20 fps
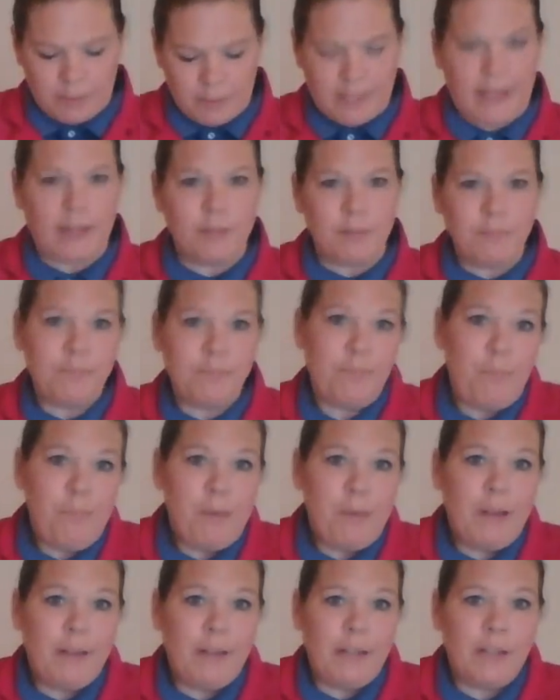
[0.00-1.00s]
like
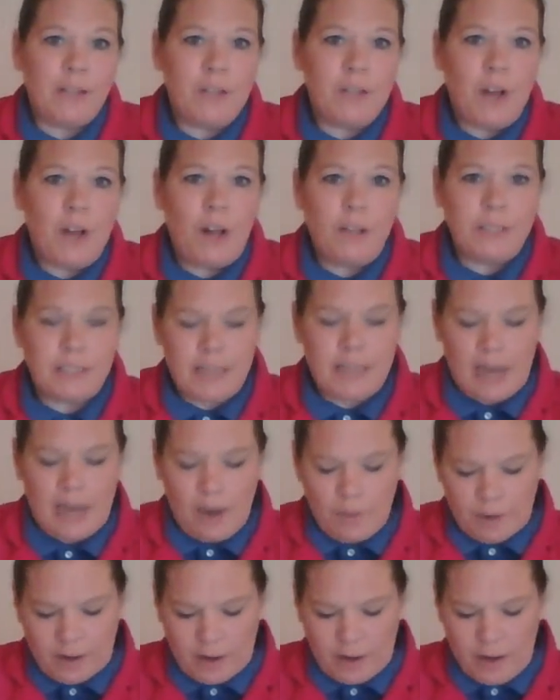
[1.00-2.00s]
building the tallest
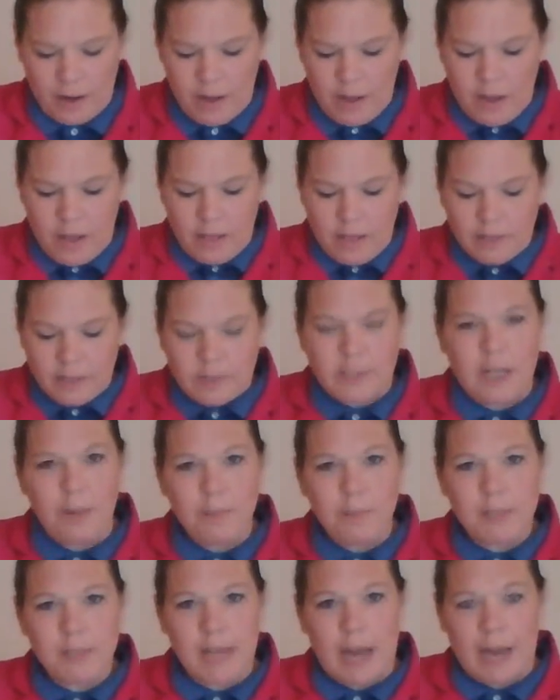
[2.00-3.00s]
tower.
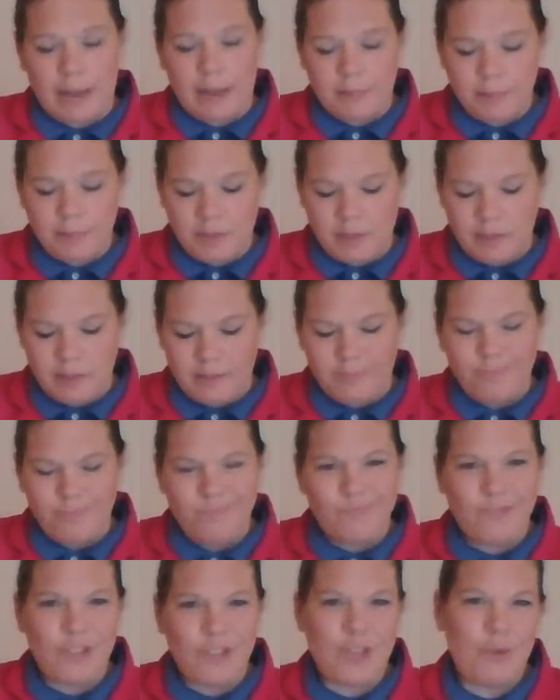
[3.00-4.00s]
Sometimes
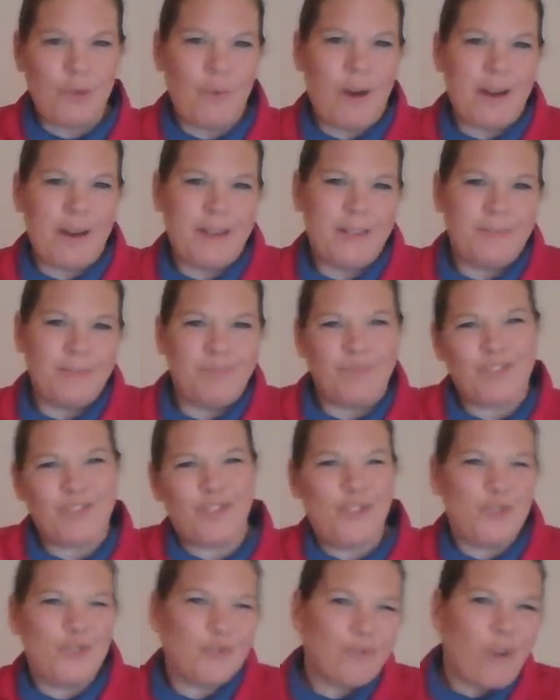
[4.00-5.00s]
you want to
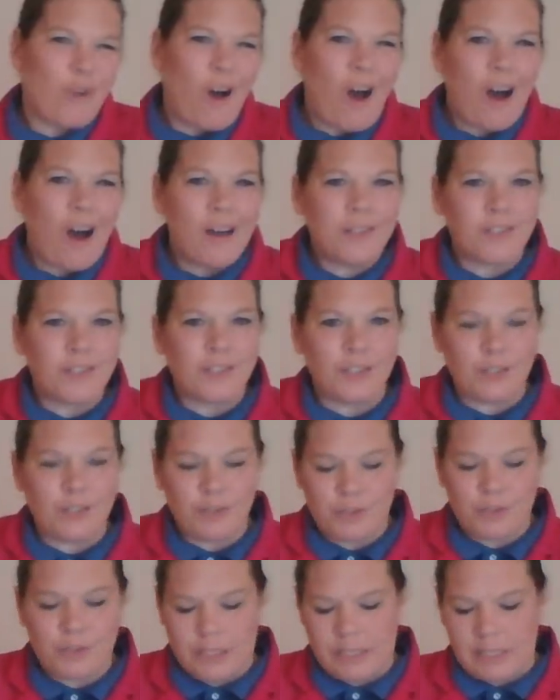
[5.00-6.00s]
draw a
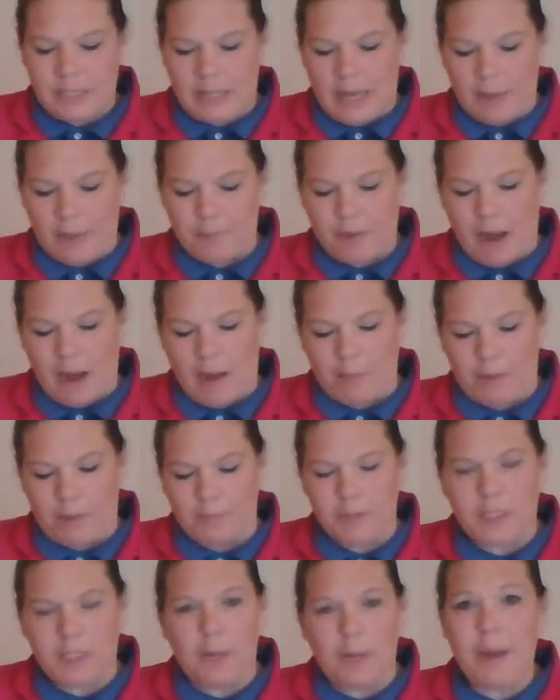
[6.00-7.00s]
solution to that problem.
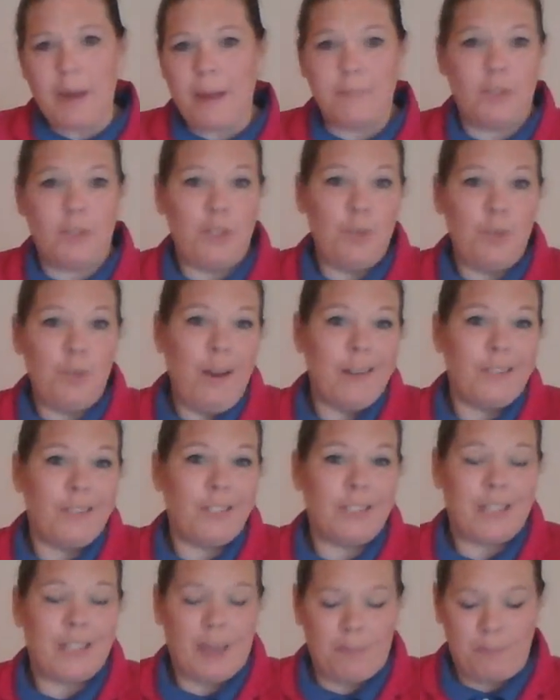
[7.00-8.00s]
Sometimes you want to
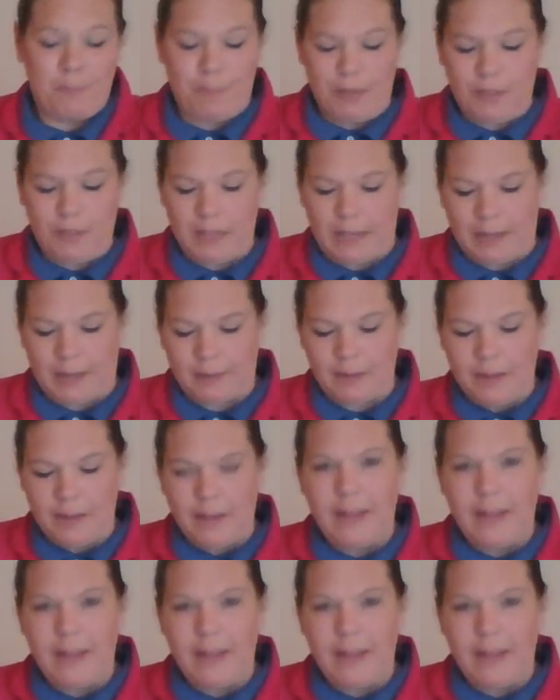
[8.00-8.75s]
just get building.